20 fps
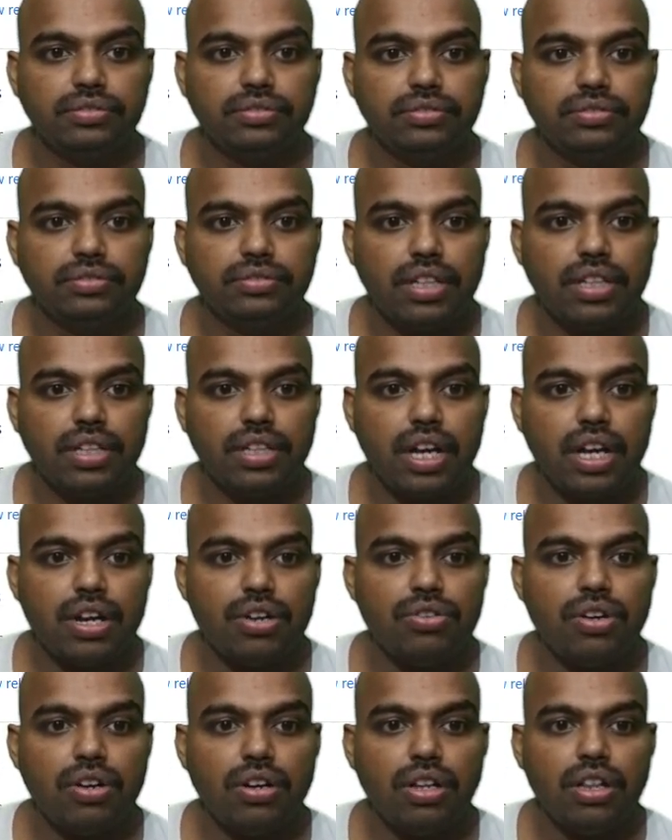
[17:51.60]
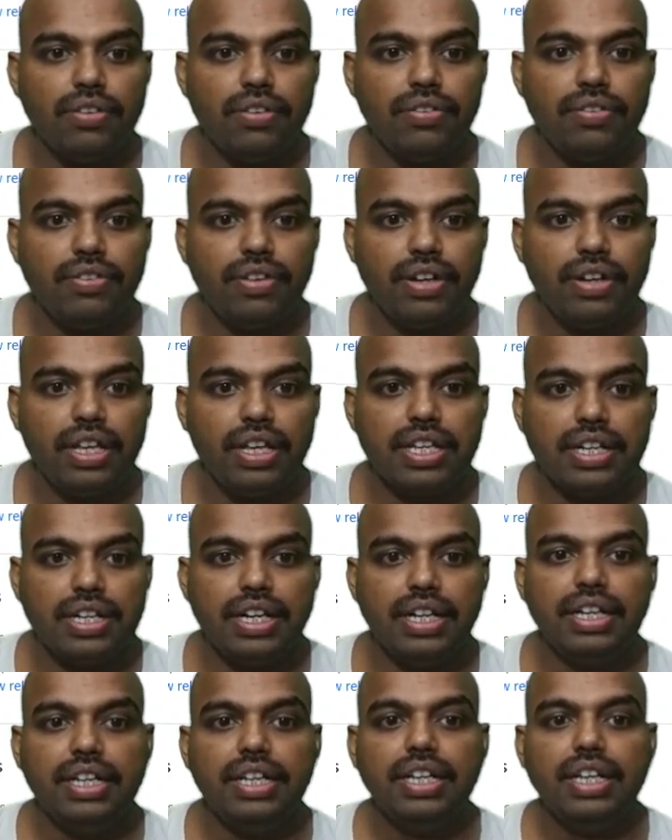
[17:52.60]
Now all the files
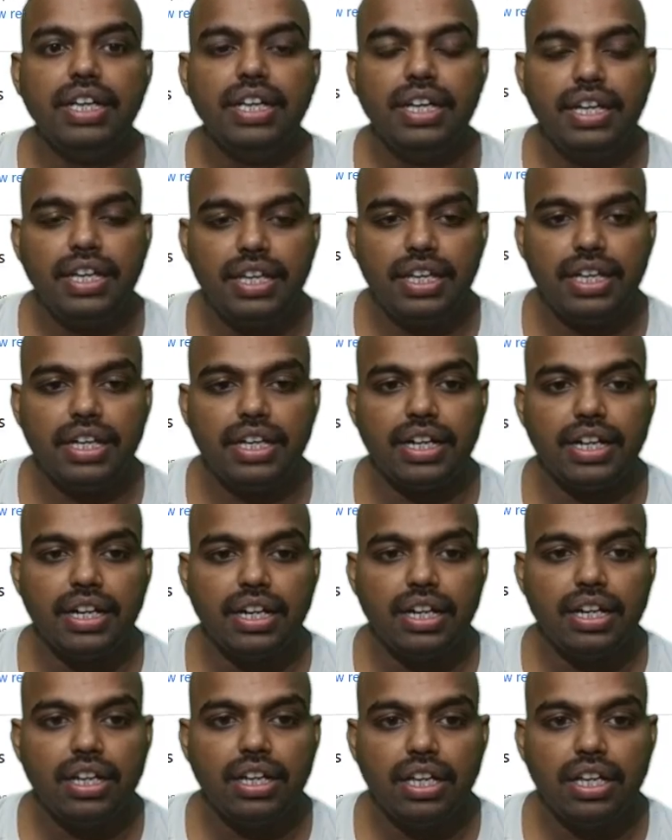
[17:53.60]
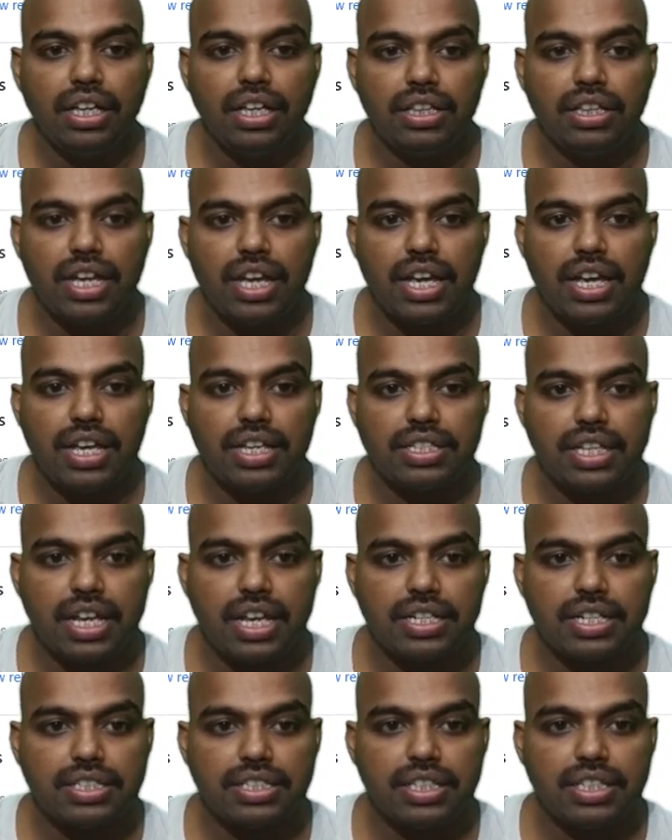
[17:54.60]
added here in the
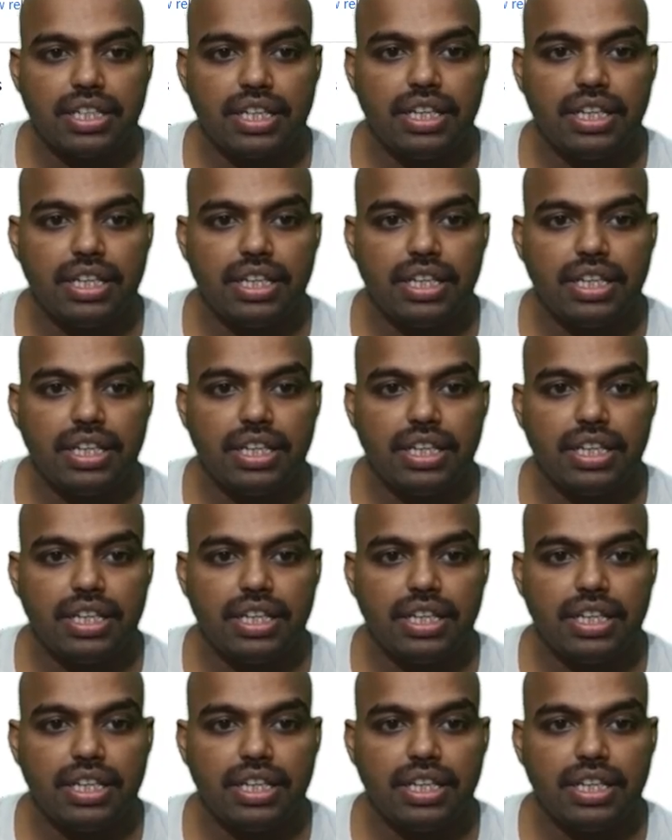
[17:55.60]
src.